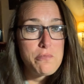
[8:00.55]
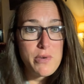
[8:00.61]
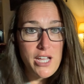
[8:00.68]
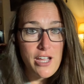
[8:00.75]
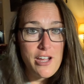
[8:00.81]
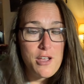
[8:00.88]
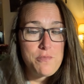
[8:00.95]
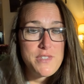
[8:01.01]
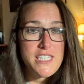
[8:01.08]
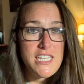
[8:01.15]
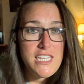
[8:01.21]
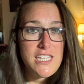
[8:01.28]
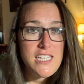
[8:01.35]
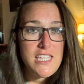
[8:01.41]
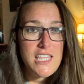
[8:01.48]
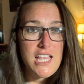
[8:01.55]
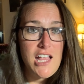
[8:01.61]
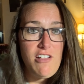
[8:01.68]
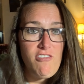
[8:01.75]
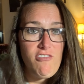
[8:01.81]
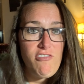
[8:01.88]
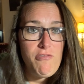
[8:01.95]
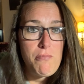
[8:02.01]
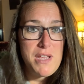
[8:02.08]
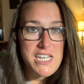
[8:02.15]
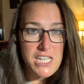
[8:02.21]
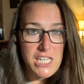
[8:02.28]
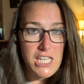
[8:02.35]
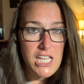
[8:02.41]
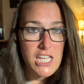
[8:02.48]
a biopsy of my
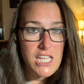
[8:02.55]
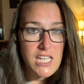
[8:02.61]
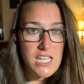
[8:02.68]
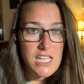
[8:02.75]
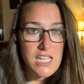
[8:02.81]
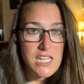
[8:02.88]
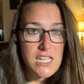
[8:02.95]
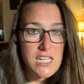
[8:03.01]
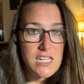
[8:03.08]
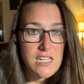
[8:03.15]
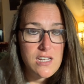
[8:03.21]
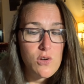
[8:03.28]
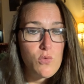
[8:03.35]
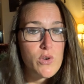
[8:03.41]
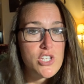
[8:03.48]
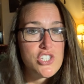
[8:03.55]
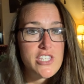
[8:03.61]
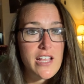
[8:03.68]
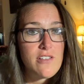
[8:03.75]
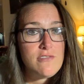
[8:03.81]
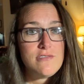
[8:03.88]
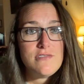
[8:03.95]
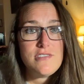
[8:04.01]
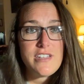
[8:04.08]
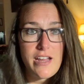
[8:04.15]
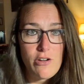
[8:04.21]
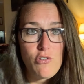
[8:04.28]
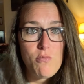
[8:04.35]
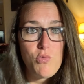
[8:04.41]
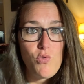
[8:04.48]
tongue, which sounds
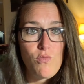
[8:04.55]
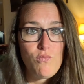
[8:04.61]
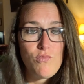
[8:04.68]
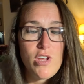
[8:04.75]
terrible.